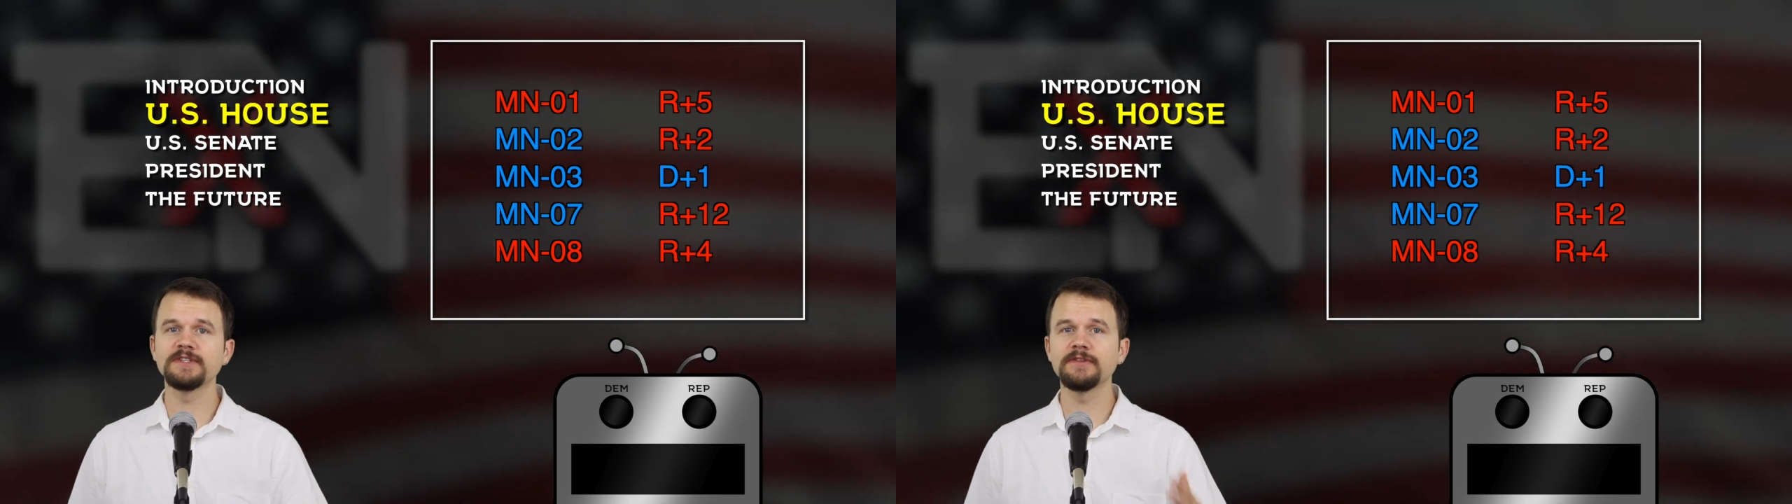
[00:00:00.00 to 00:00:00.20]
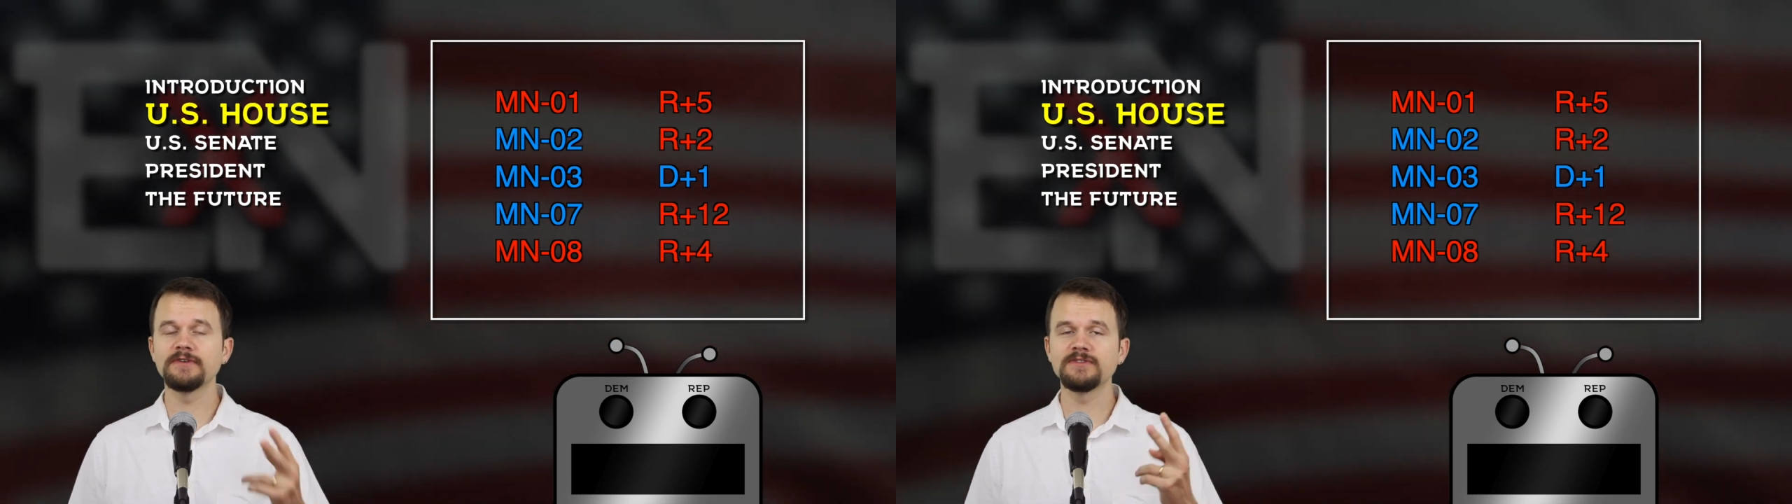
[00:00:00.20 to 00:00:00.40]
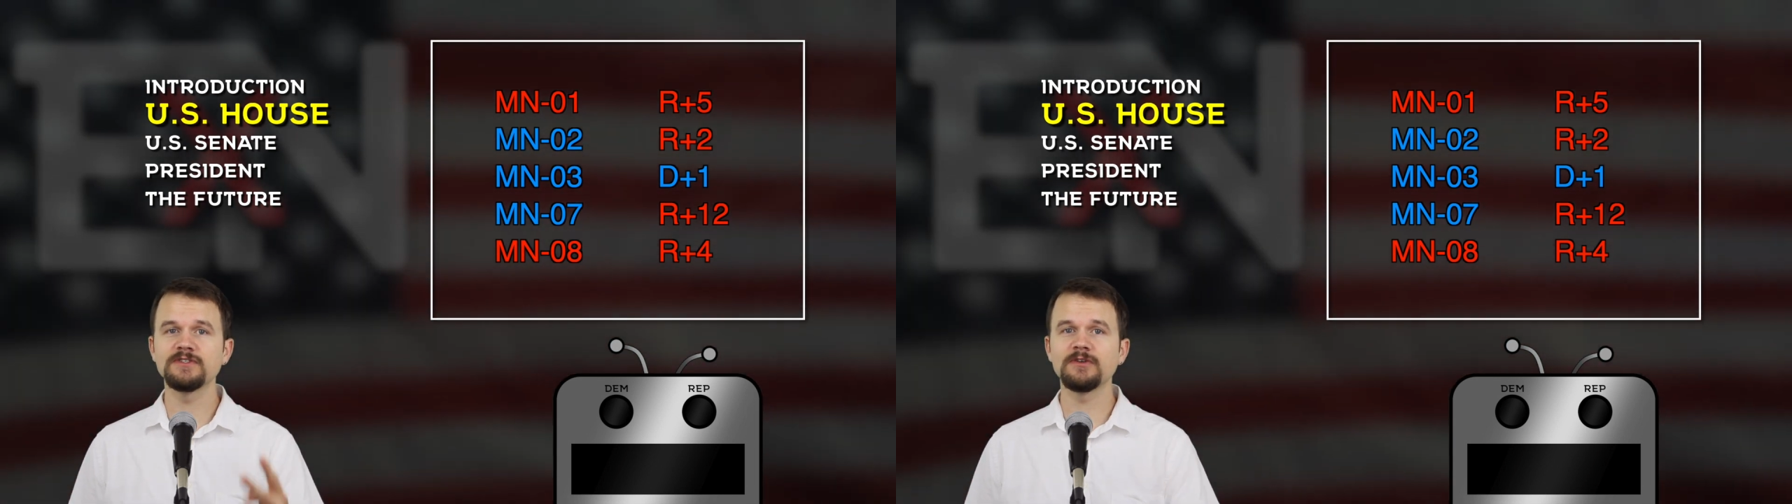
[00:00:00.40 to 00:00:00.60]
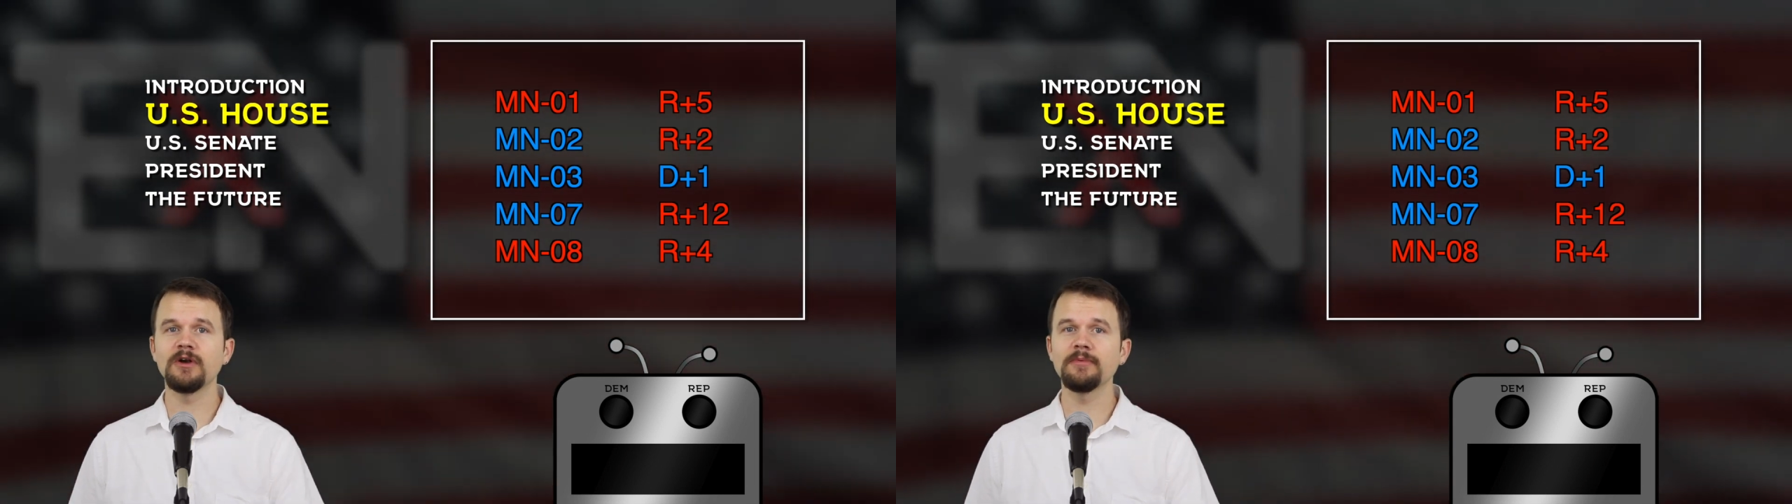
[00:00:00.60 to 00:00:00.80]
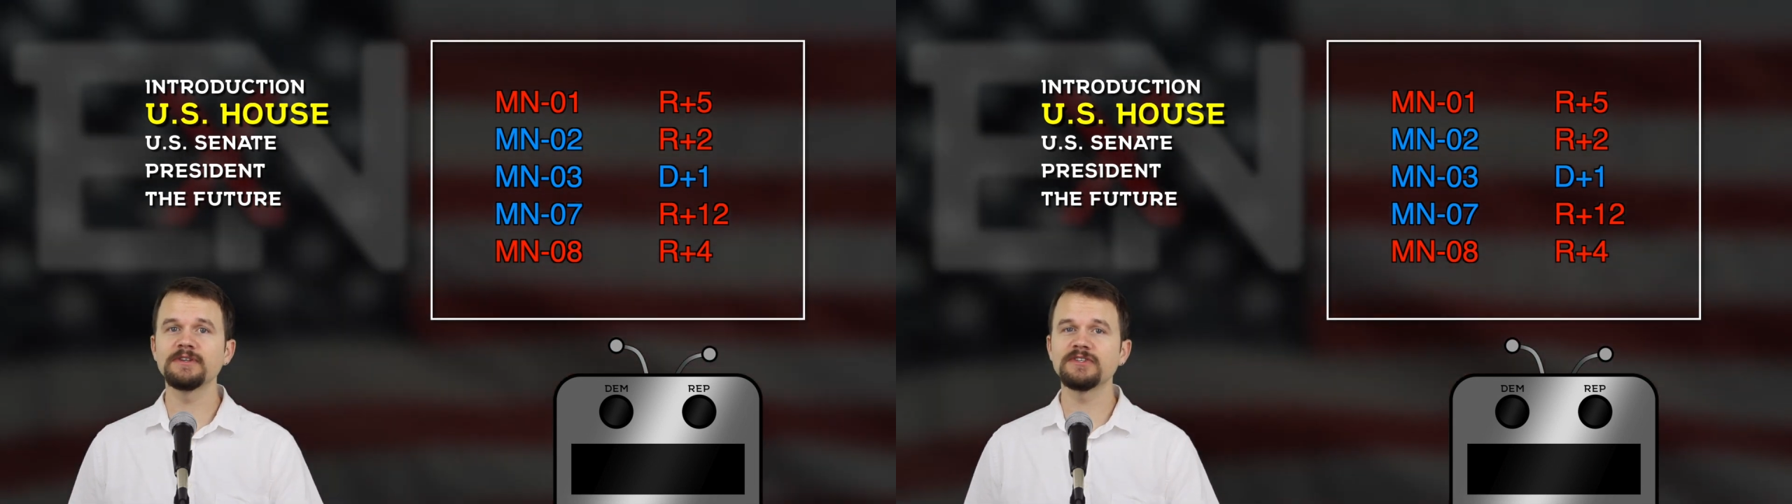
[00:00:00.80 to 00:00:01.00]
on those 2
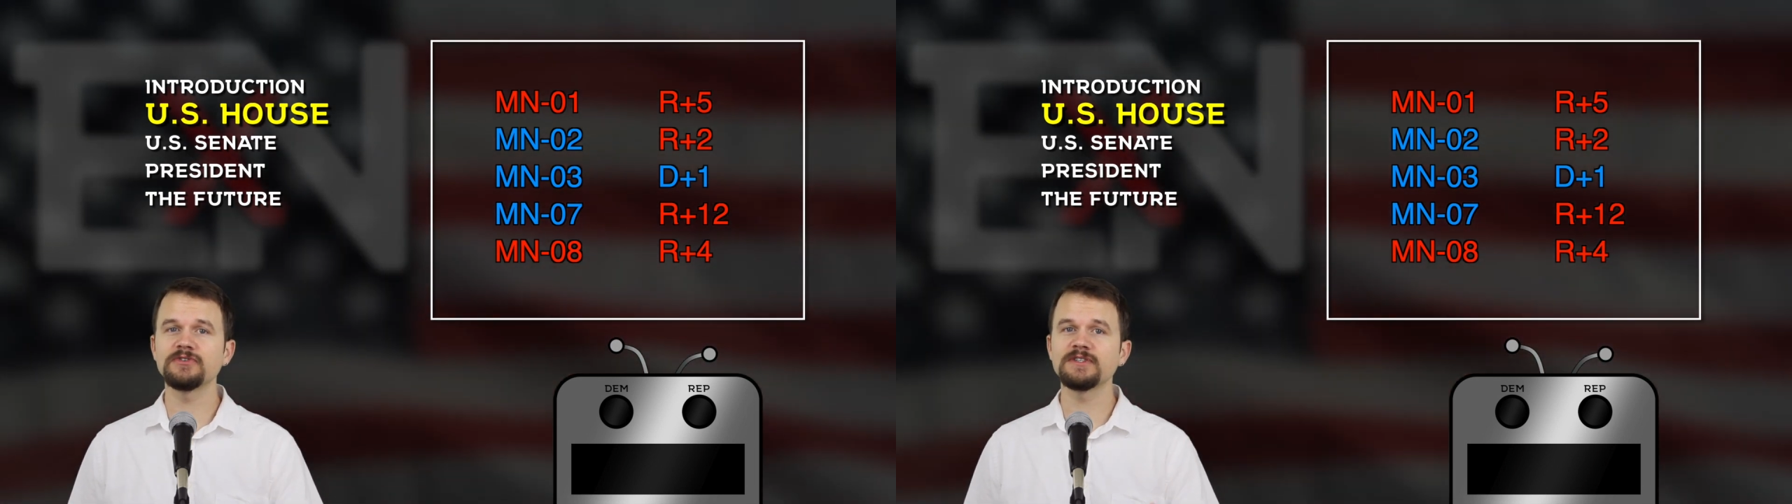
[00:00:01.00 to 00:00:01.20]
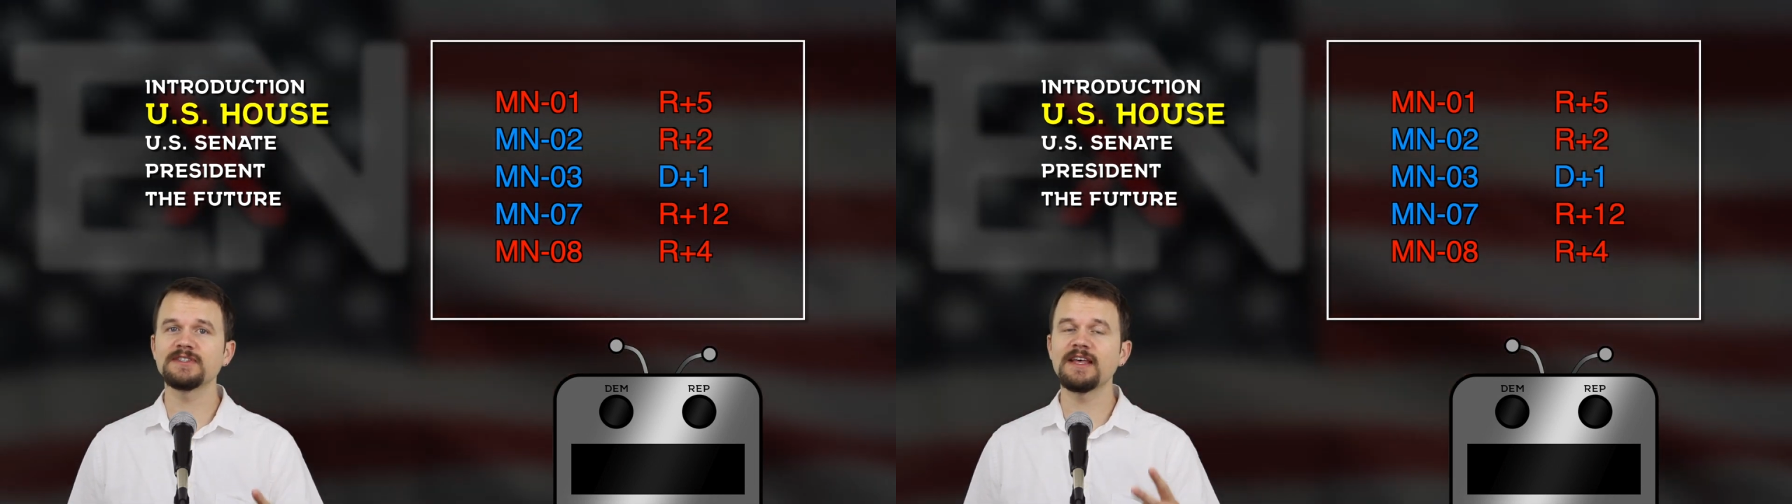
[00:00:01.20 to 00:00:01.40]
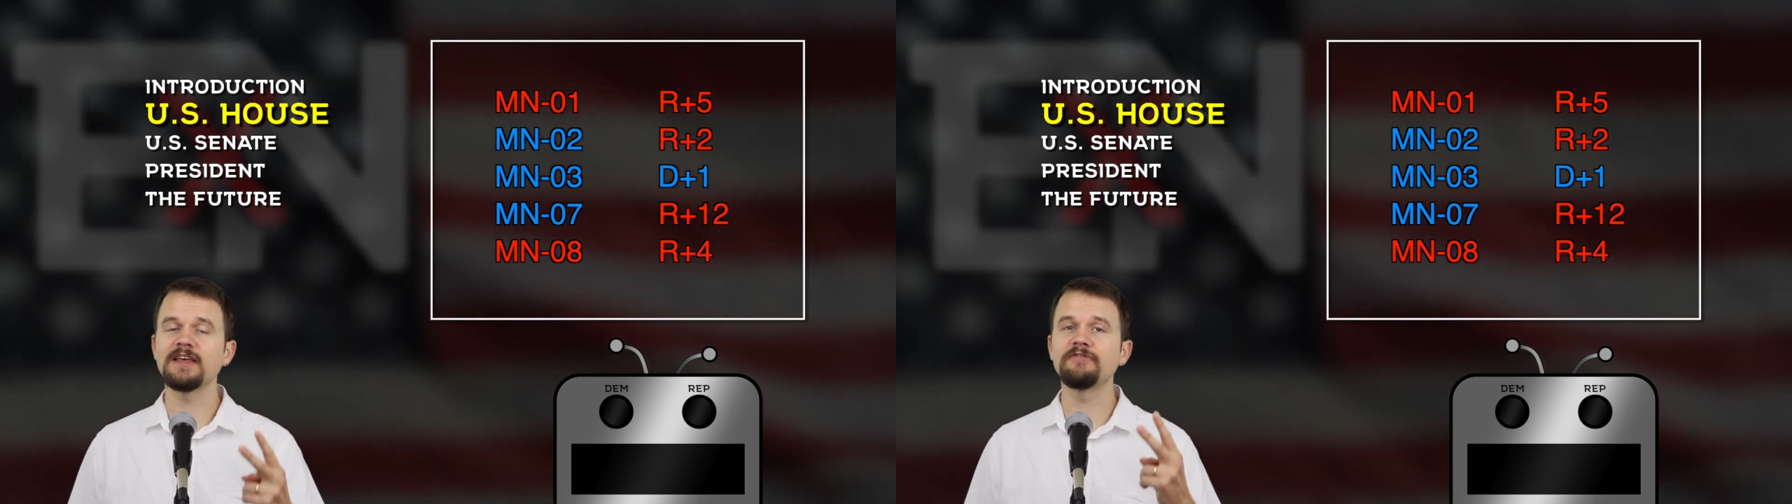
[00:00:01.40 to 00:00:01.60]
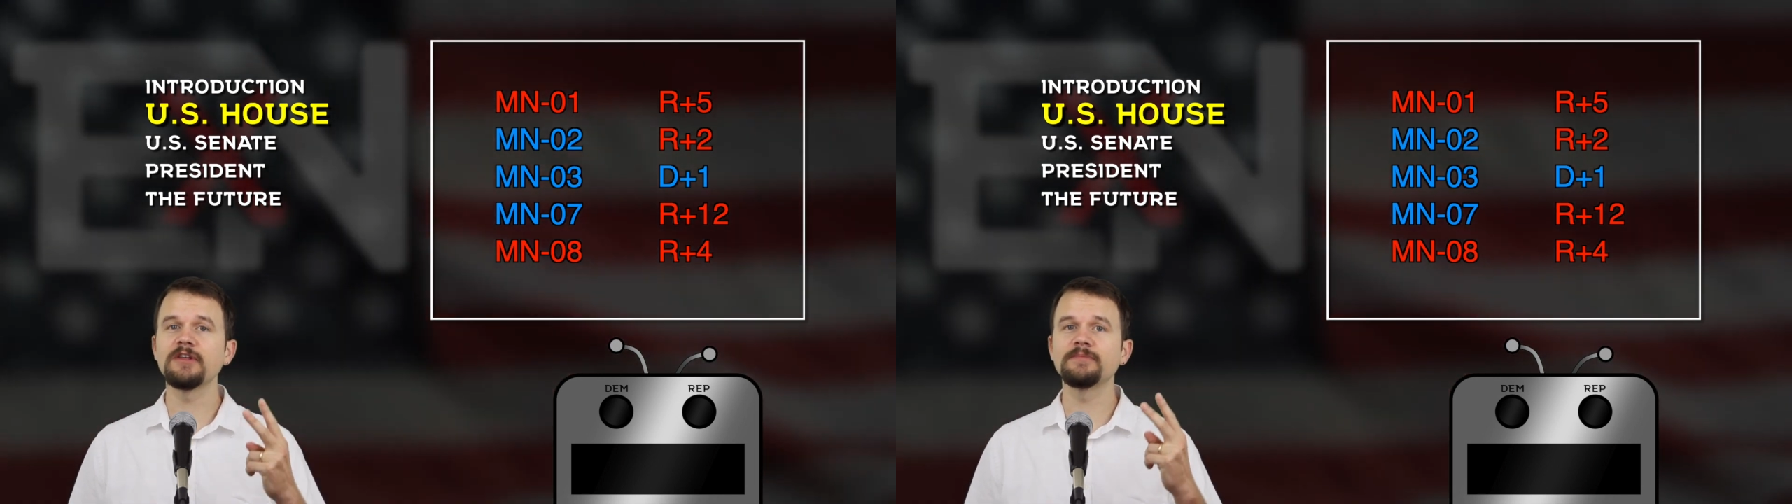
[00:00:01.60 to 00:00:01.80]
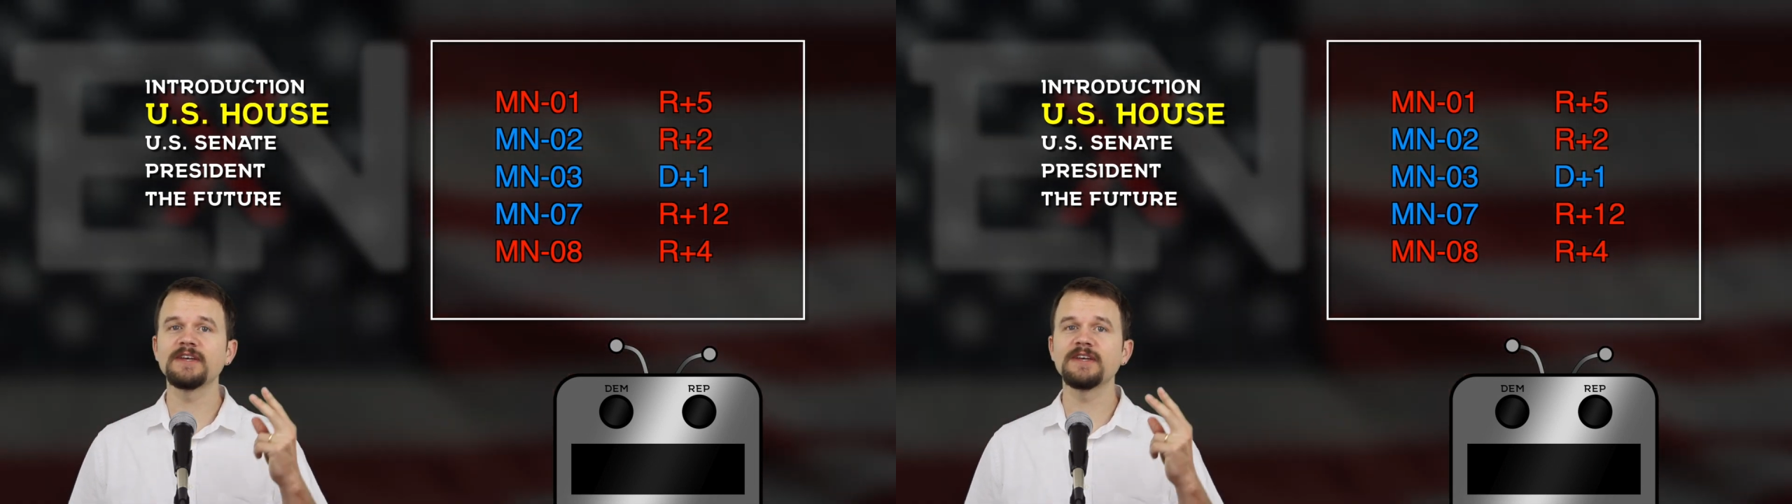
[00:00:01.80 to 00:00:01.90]
suburban districts that they flipped,